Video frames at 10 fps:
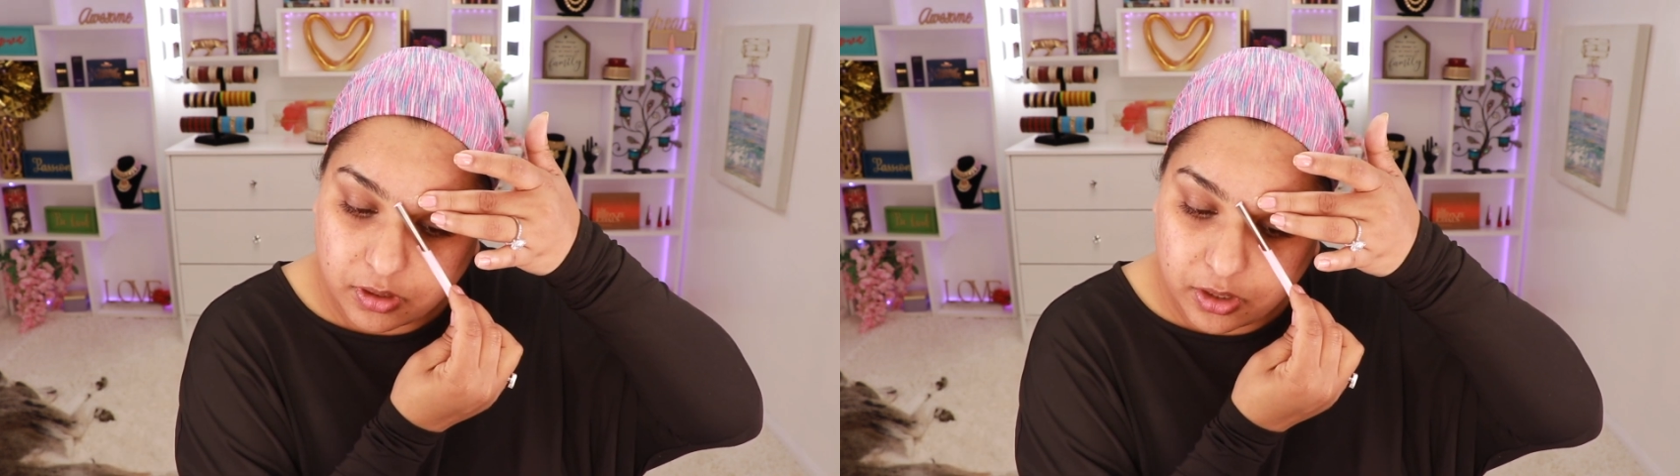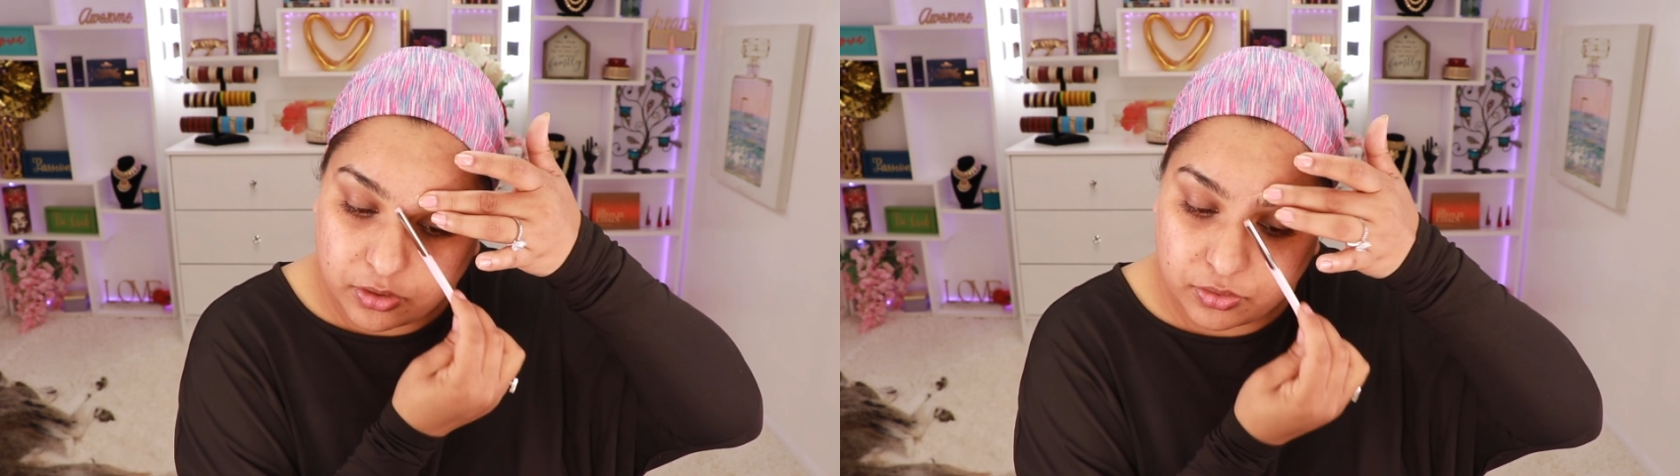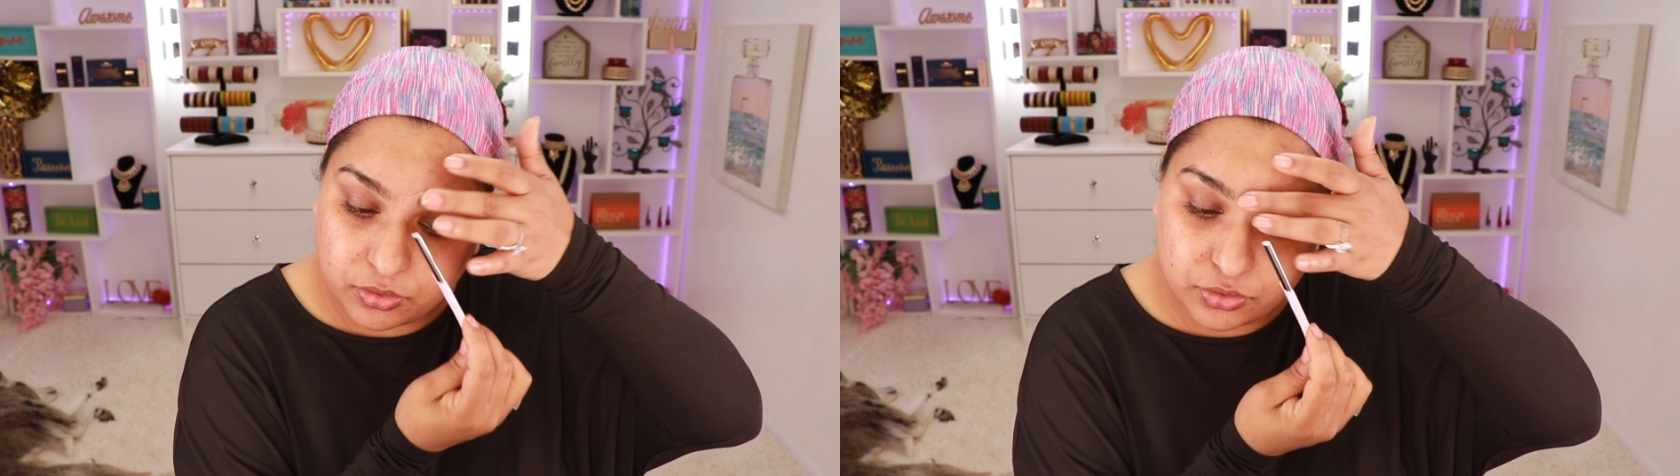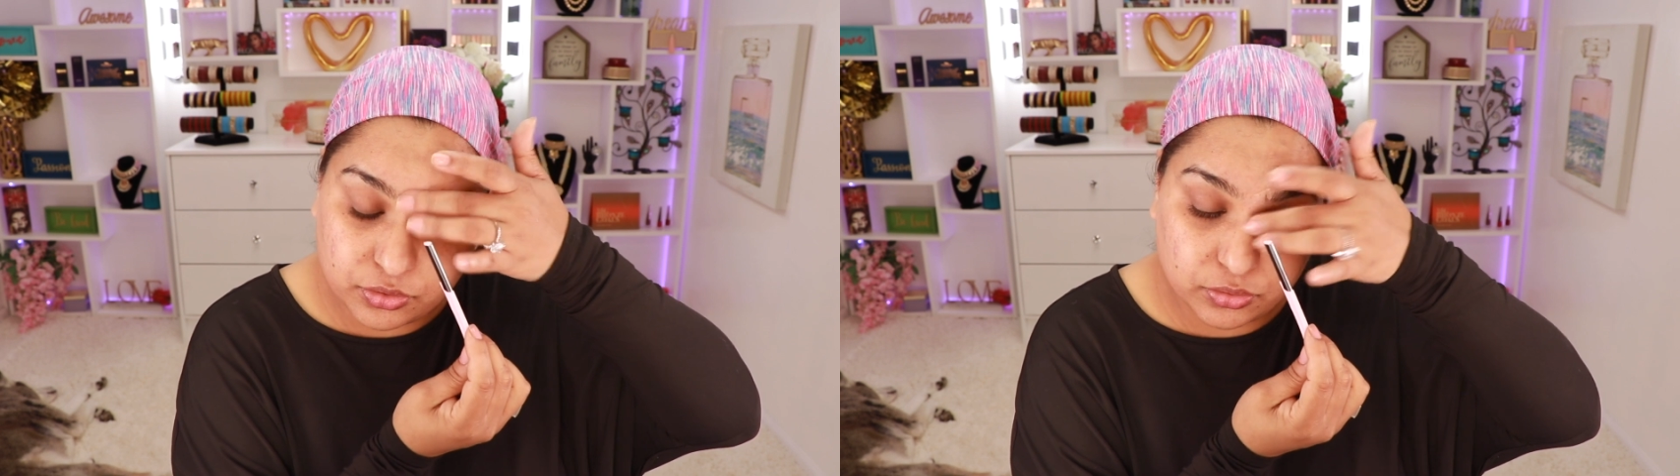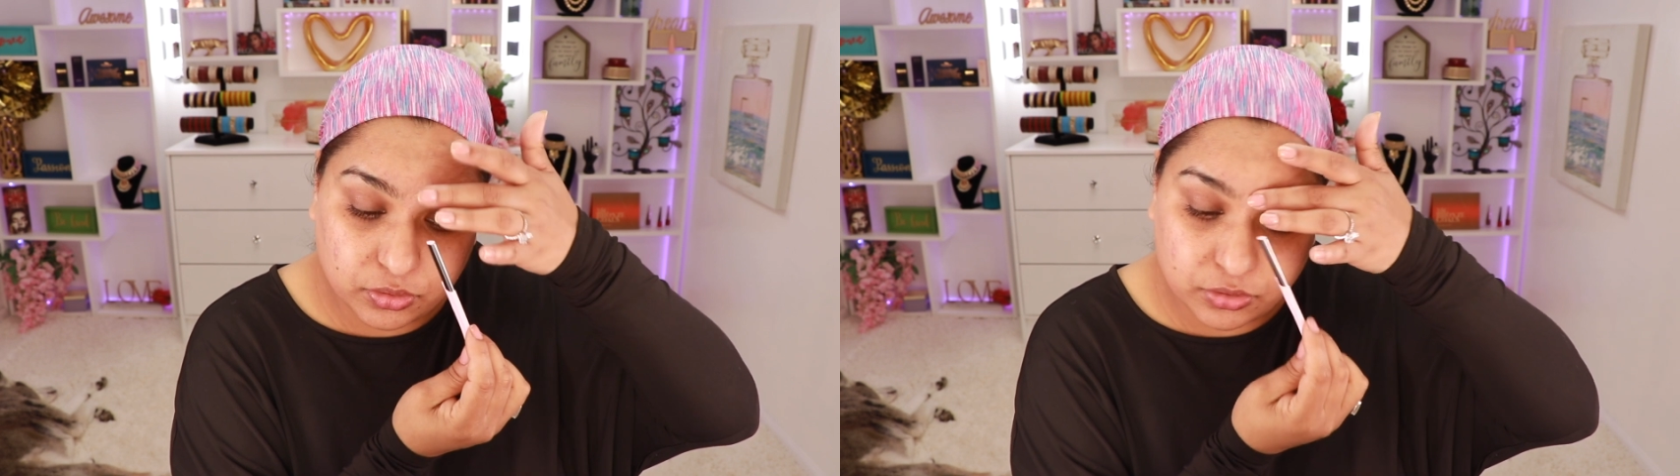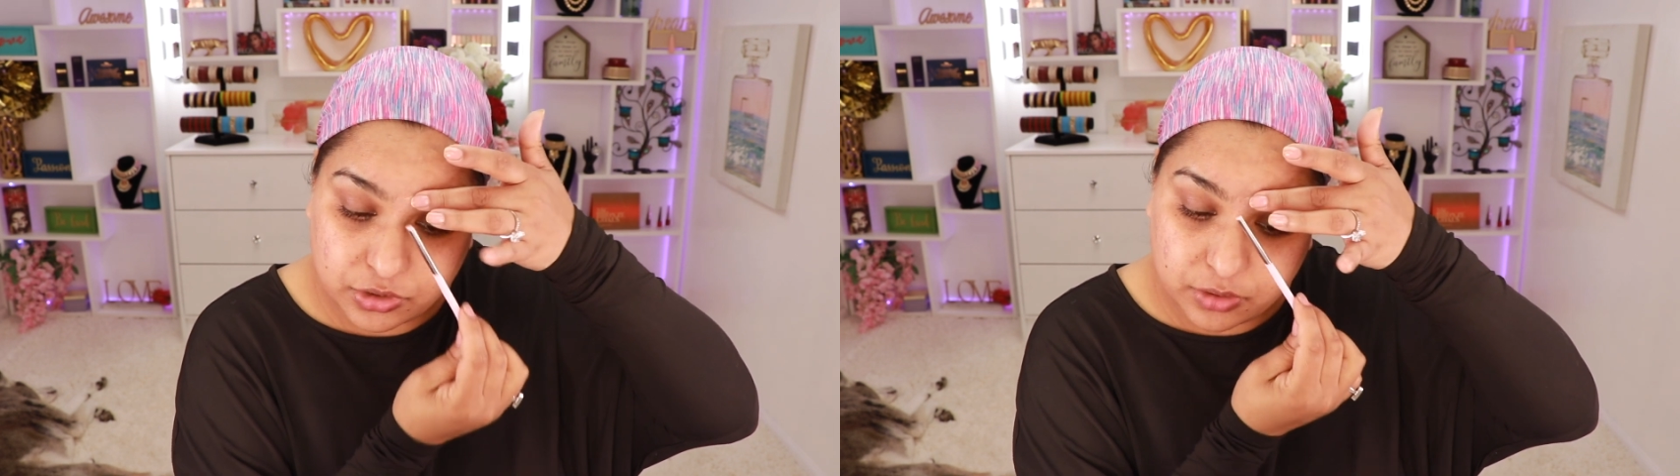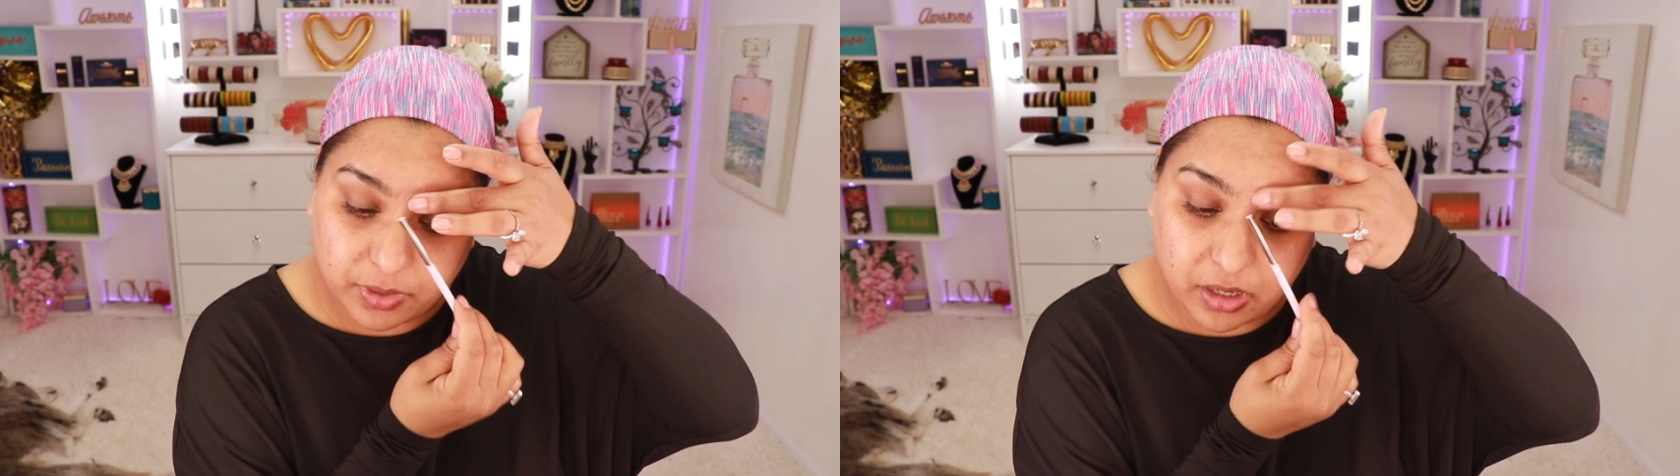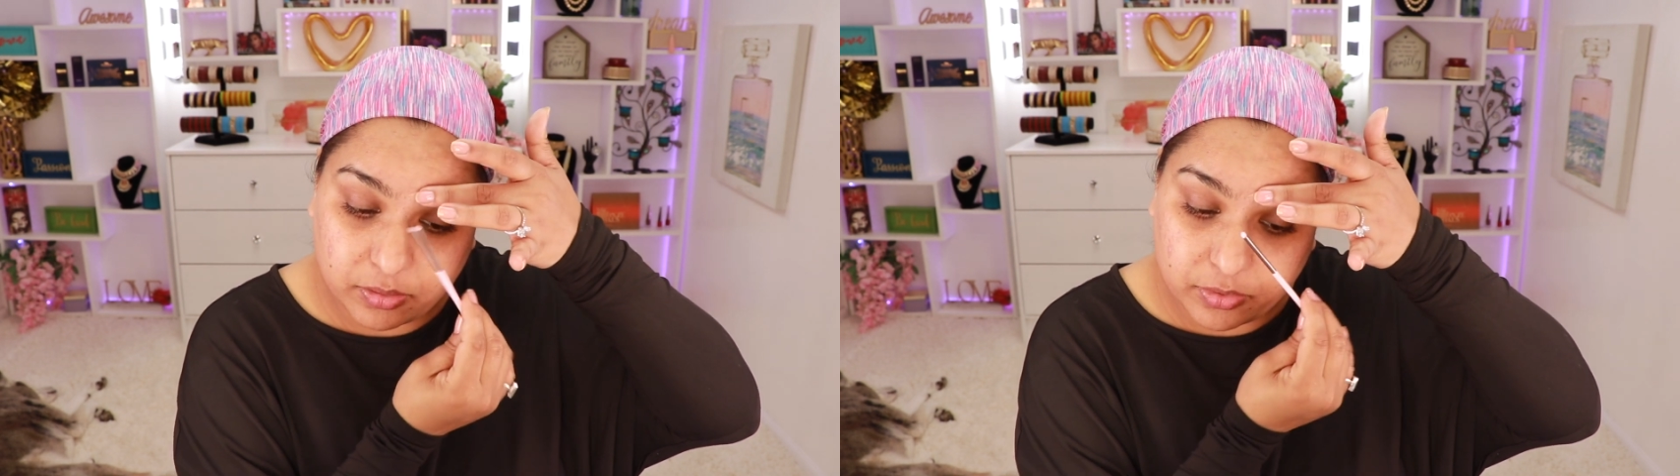I don't go too close to my
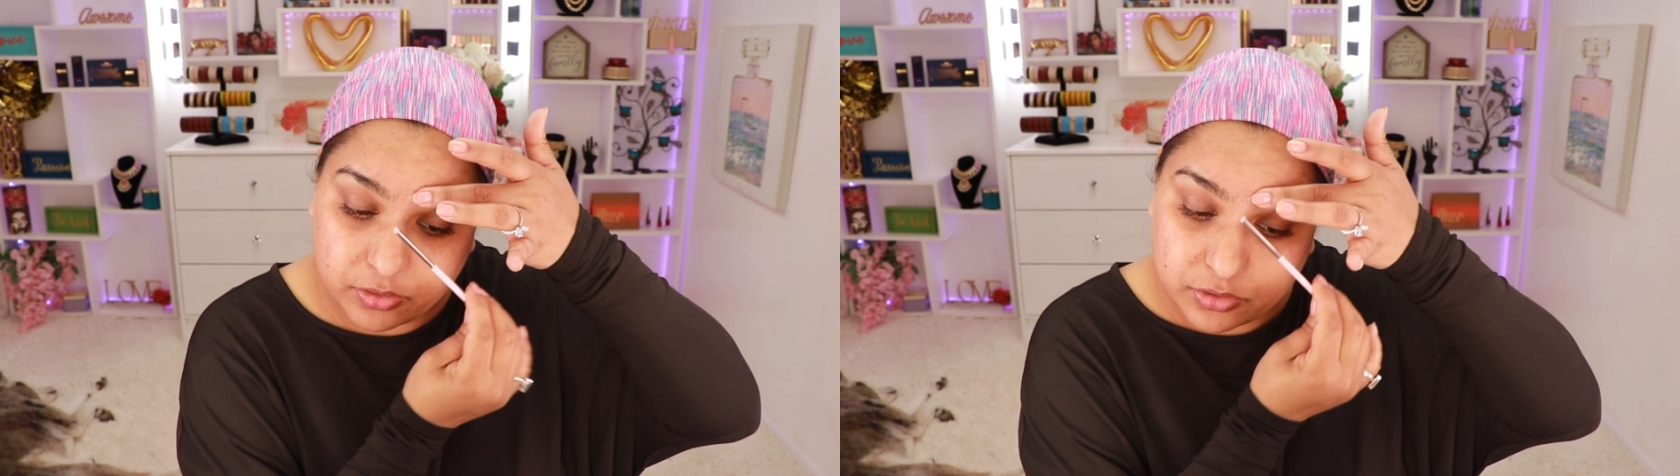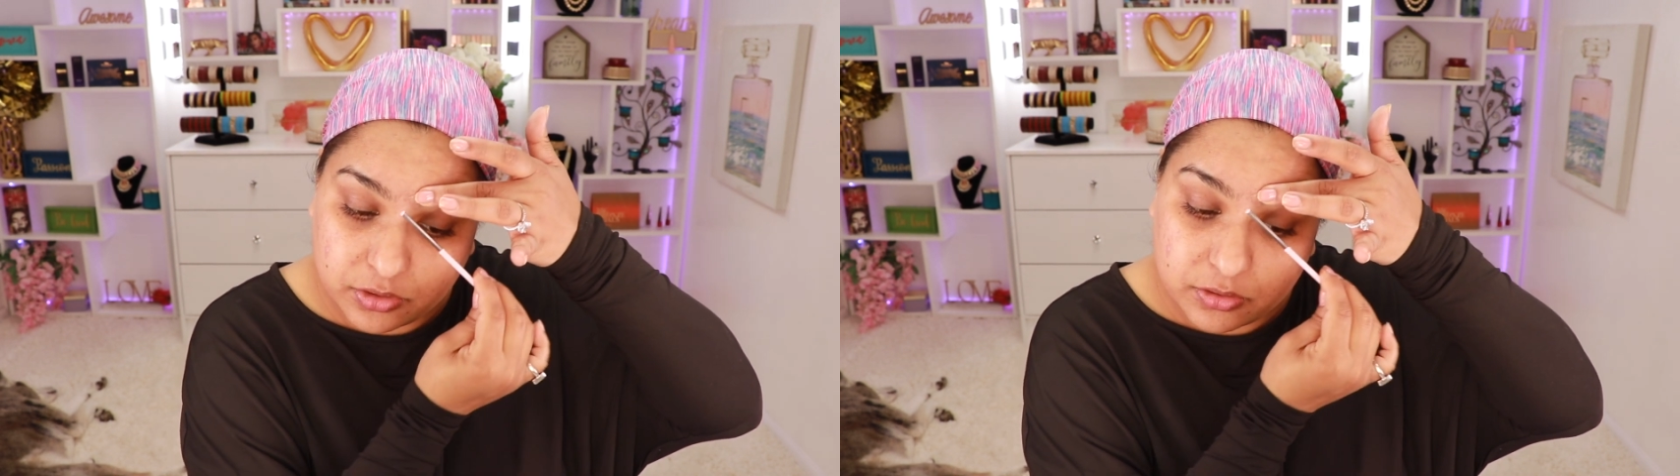eyebrows.